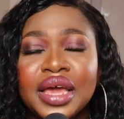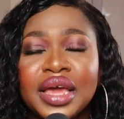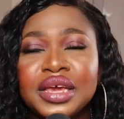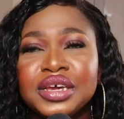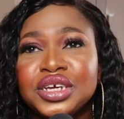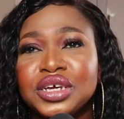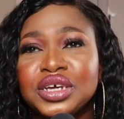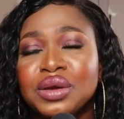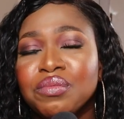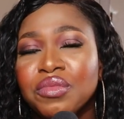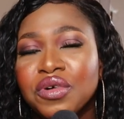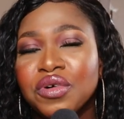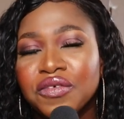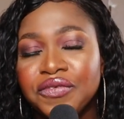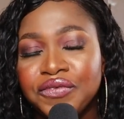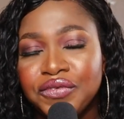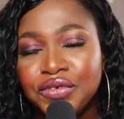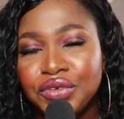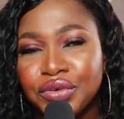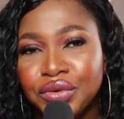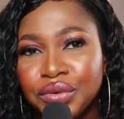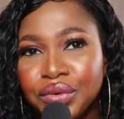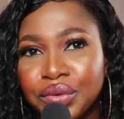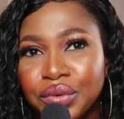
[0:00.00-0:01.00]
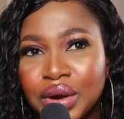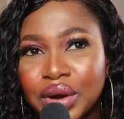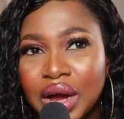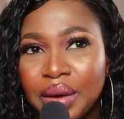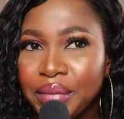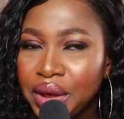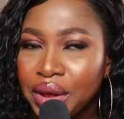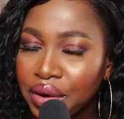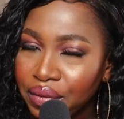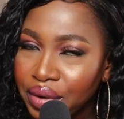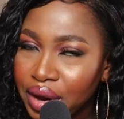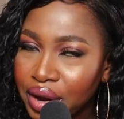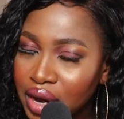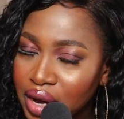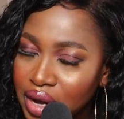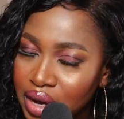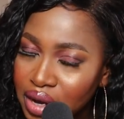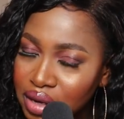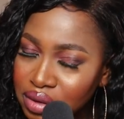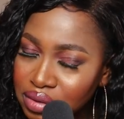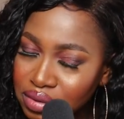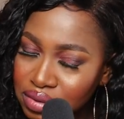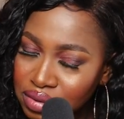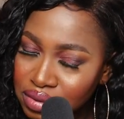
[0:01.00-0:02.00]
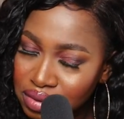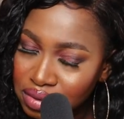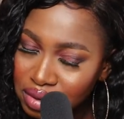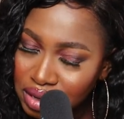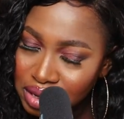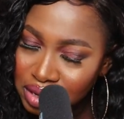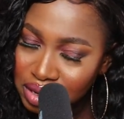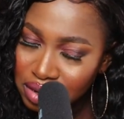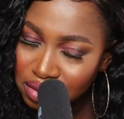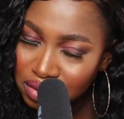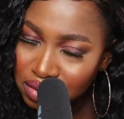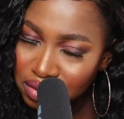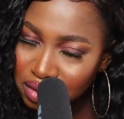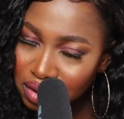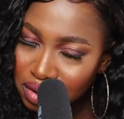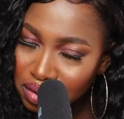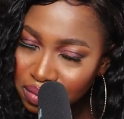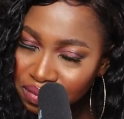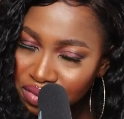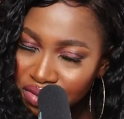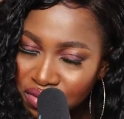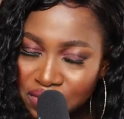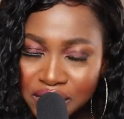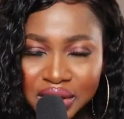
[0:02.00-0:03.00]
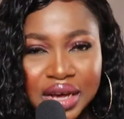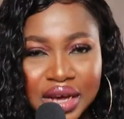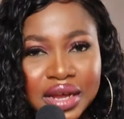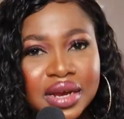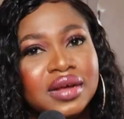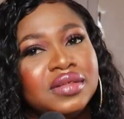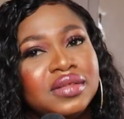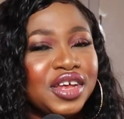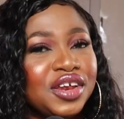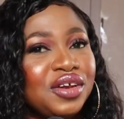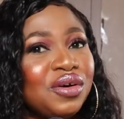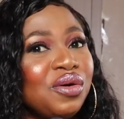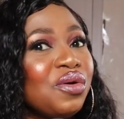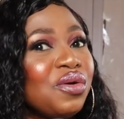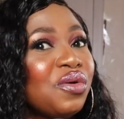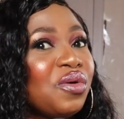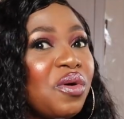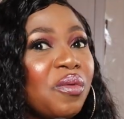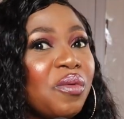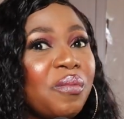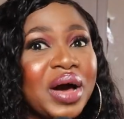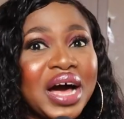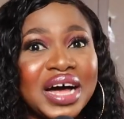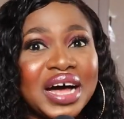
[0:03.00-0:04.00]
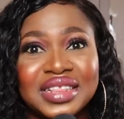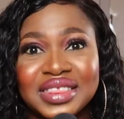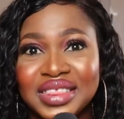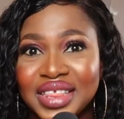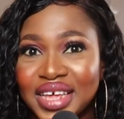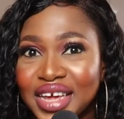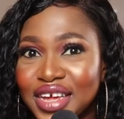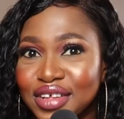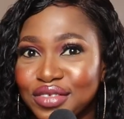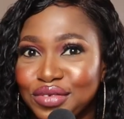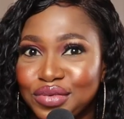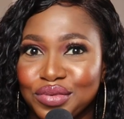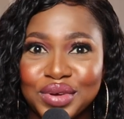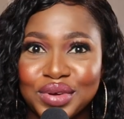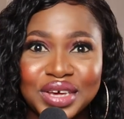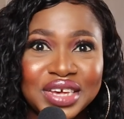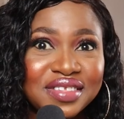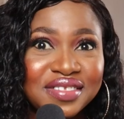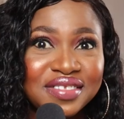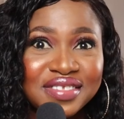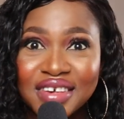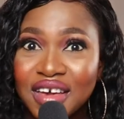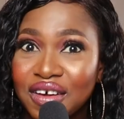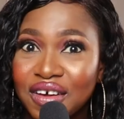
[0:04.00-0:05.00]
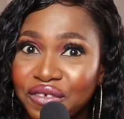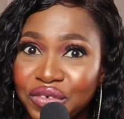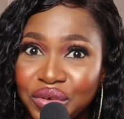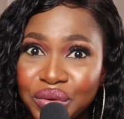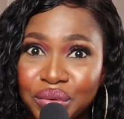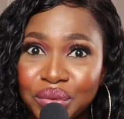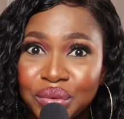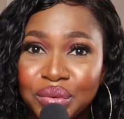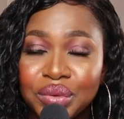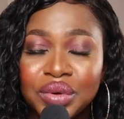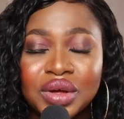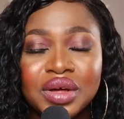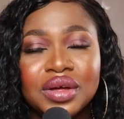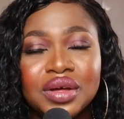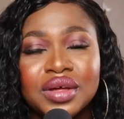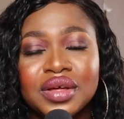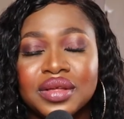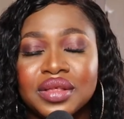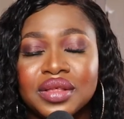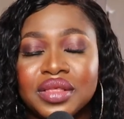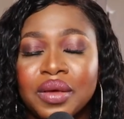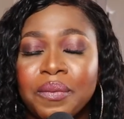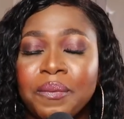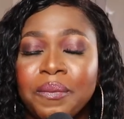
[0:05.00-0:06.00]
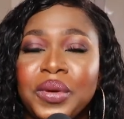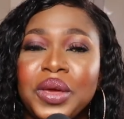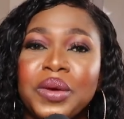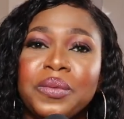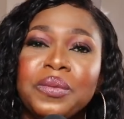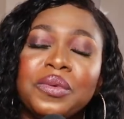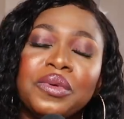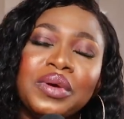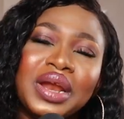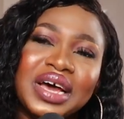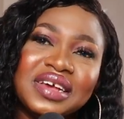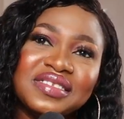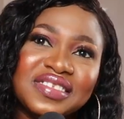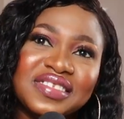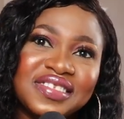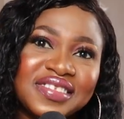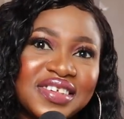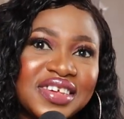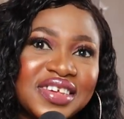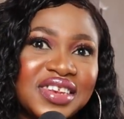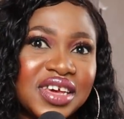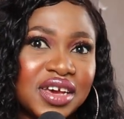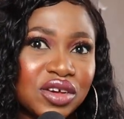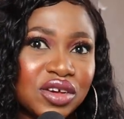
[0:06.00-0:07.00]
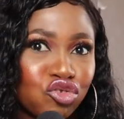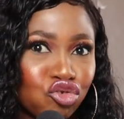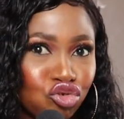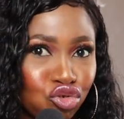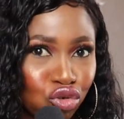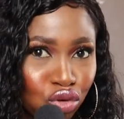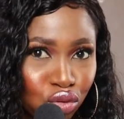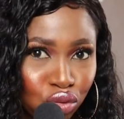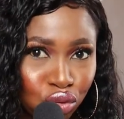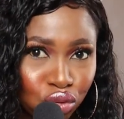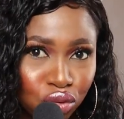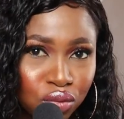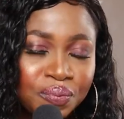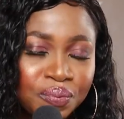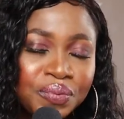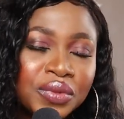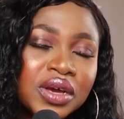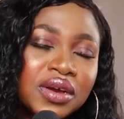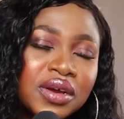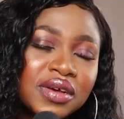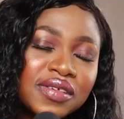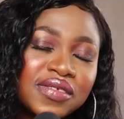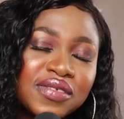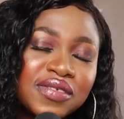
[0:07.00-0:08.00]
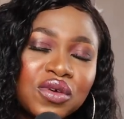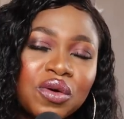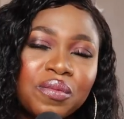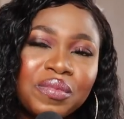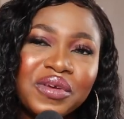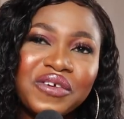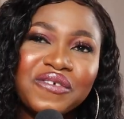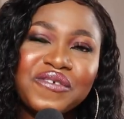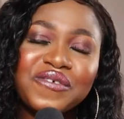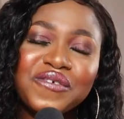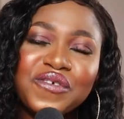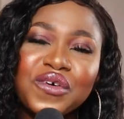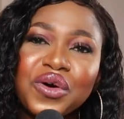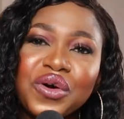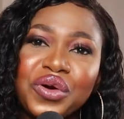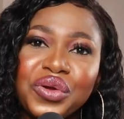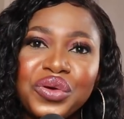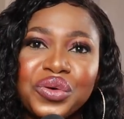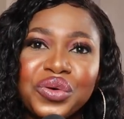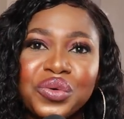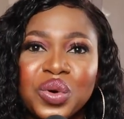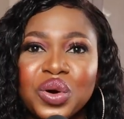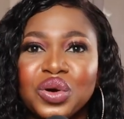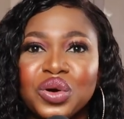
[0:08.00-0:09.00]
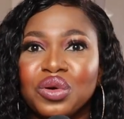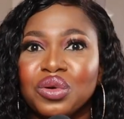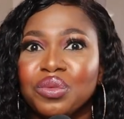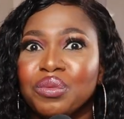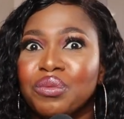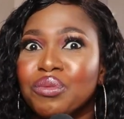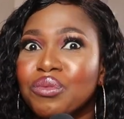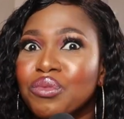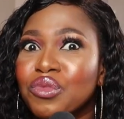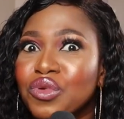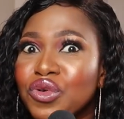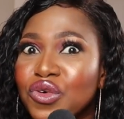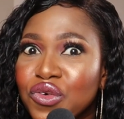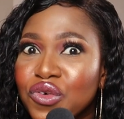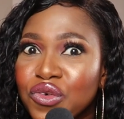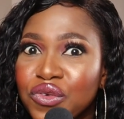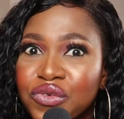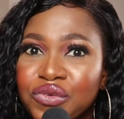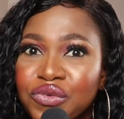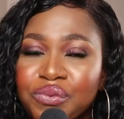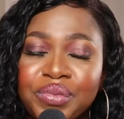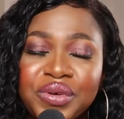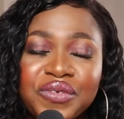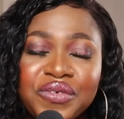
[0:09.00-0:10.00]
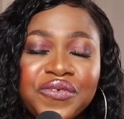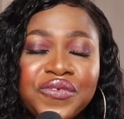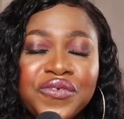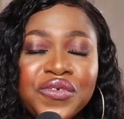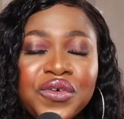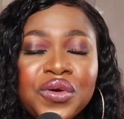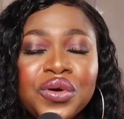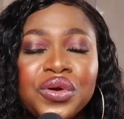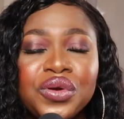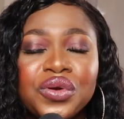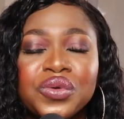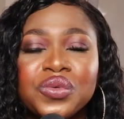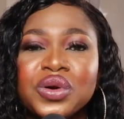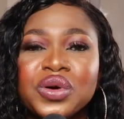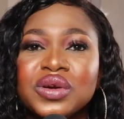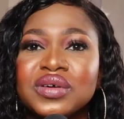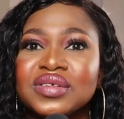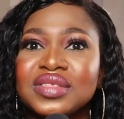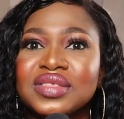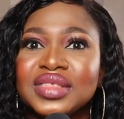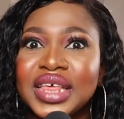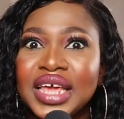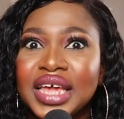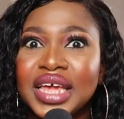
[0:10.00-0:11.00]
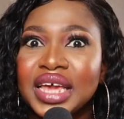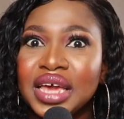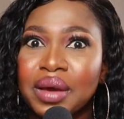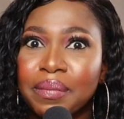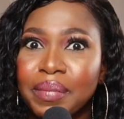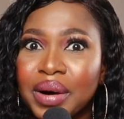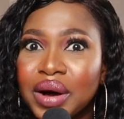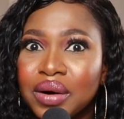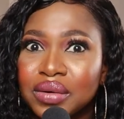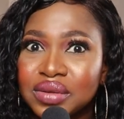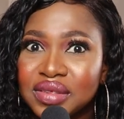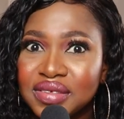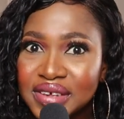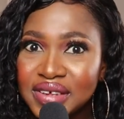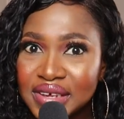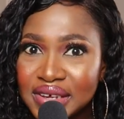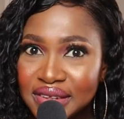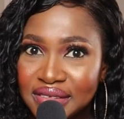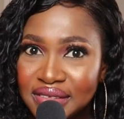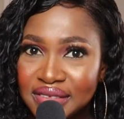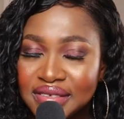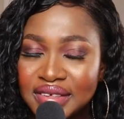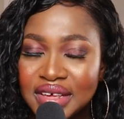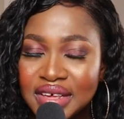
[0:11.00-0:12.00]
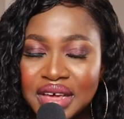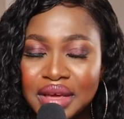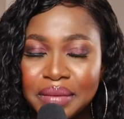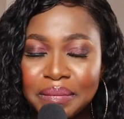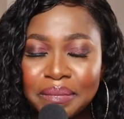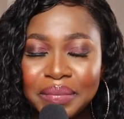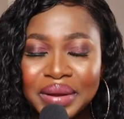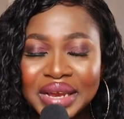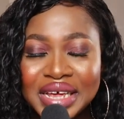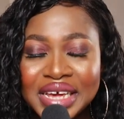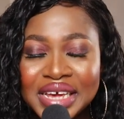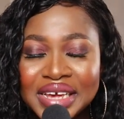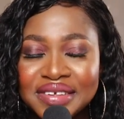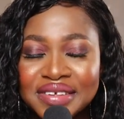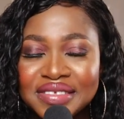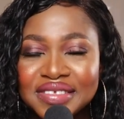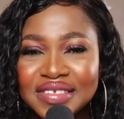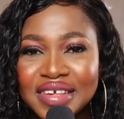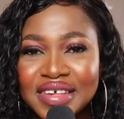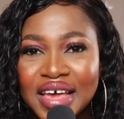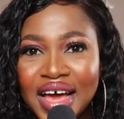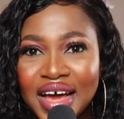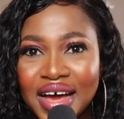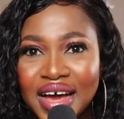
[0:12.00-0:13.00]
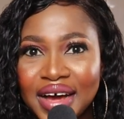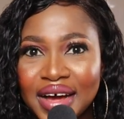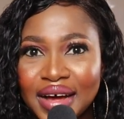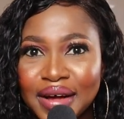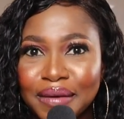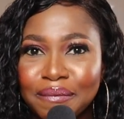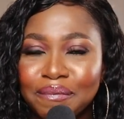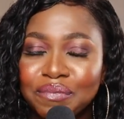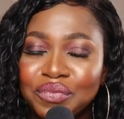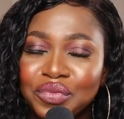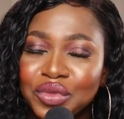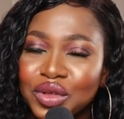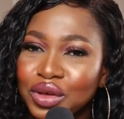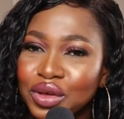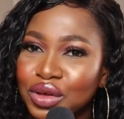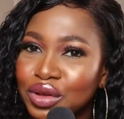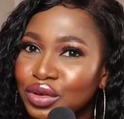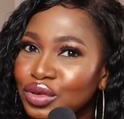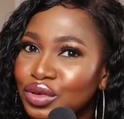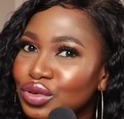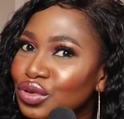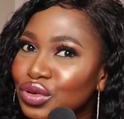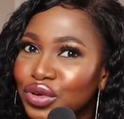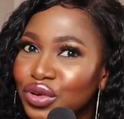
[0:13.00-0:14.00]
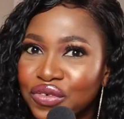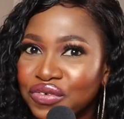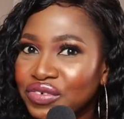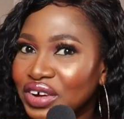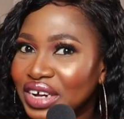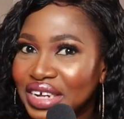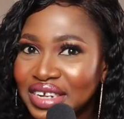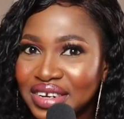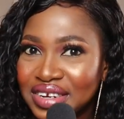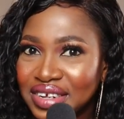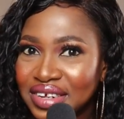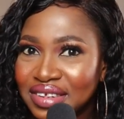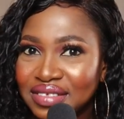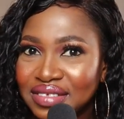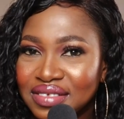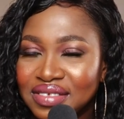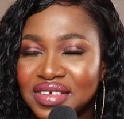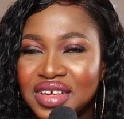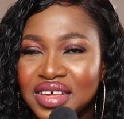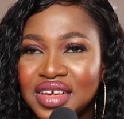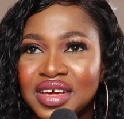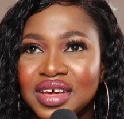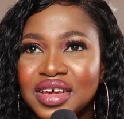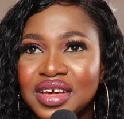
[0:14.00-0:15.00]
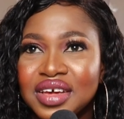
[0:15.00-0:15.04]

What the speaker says: she moved to America to come to Ghana. They don't go back there to interview the people and see their struggle. So before you want to move, before you want to think about it, please do your findings,